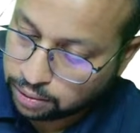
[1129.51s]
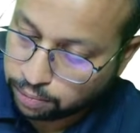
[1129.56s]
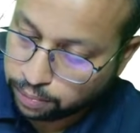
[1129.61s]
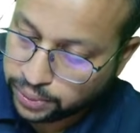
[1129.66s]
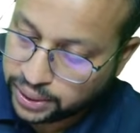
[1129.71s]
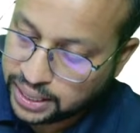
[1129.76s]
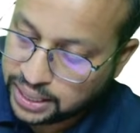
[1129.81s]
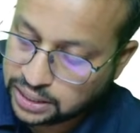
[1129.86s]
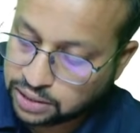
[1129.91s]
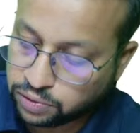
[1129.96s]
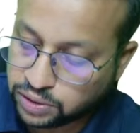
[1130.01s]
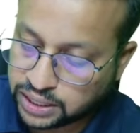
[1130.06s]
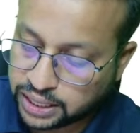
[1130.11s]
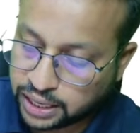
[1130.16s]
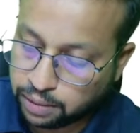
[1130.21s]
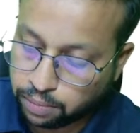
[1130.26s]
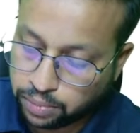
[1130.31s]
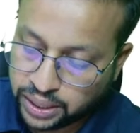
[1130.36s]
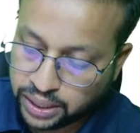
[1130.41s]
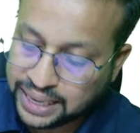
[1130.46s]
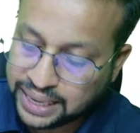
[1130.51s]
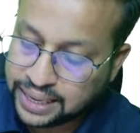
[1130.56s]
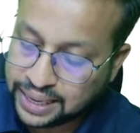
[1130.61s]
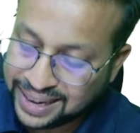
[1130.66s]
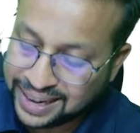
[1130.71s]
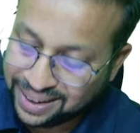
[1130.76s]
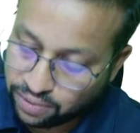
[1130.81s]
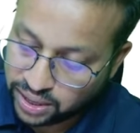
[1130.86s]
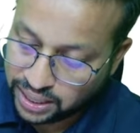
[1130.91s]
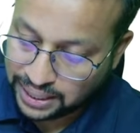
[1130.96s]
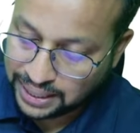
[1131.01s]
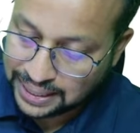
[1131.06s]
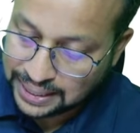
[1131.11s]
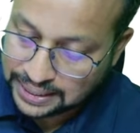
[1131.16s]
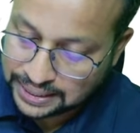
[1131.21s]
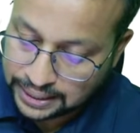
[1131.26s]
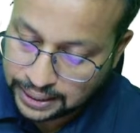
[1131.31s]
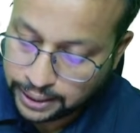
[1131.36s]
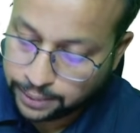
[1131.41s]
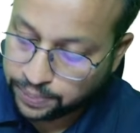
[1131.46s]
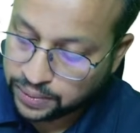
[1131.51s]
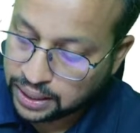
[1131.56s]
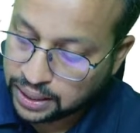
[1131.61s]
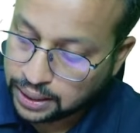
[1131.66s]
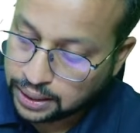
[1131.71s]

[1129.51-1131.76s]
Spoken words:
base which can bleed very easily.